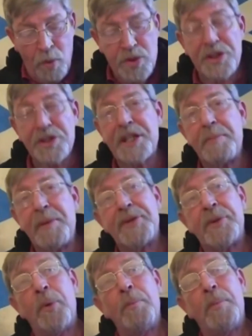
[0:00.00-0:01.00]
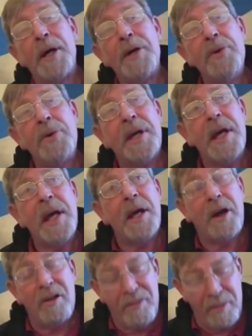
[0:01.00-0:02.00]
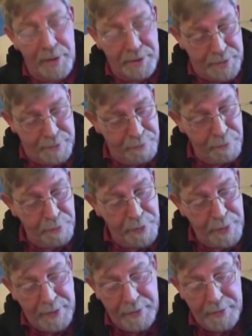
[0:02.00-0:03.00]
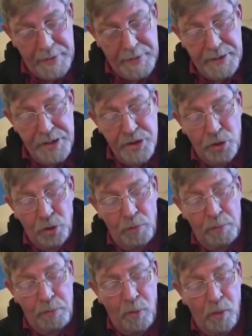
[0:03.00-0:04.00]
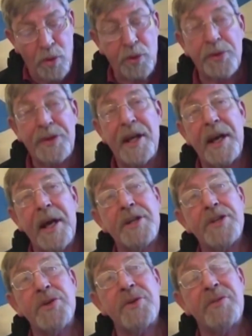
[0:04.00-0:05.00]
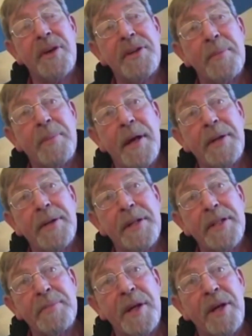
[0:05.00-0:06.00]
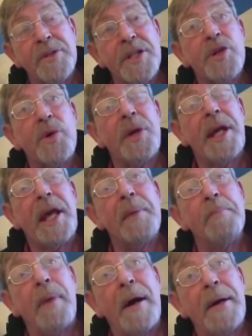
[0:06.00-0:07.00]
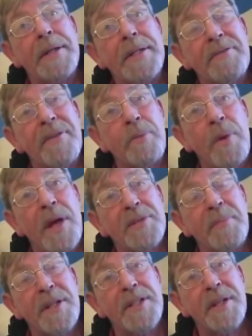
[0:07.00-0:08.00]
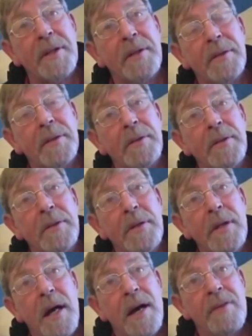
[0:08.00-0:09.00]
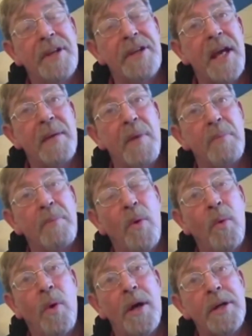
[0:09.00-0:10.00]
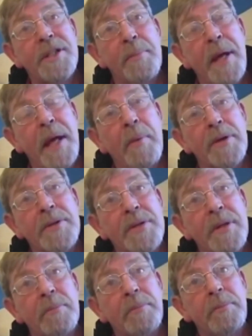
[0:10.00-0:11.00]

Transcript: pollsters to be told by UK government to stop voting on the issue of independence because it's going to get embarrassing for Westminster every time a poll hits the papers